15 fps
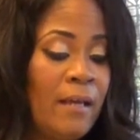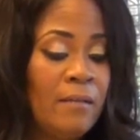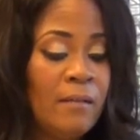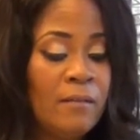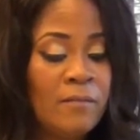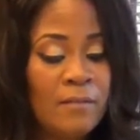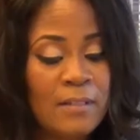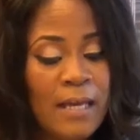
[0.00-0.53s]
And
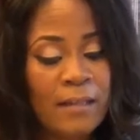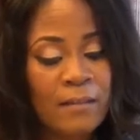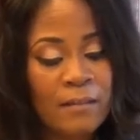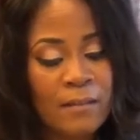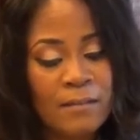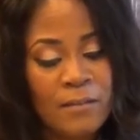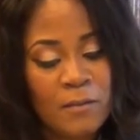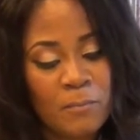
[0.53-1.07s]
uh,
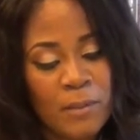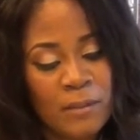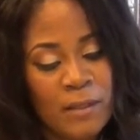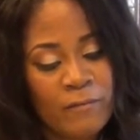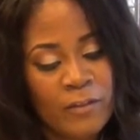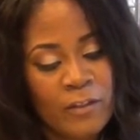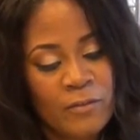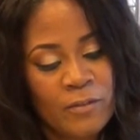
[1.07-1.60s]
sadly, it took me
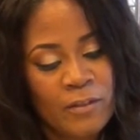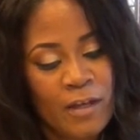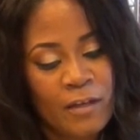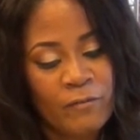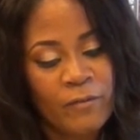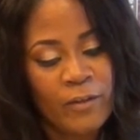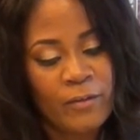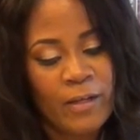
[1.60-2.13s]
11 years to kind
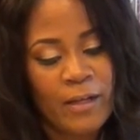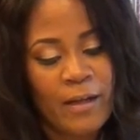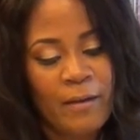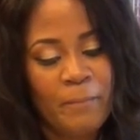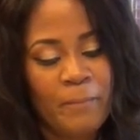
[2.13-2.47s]
of figure that out.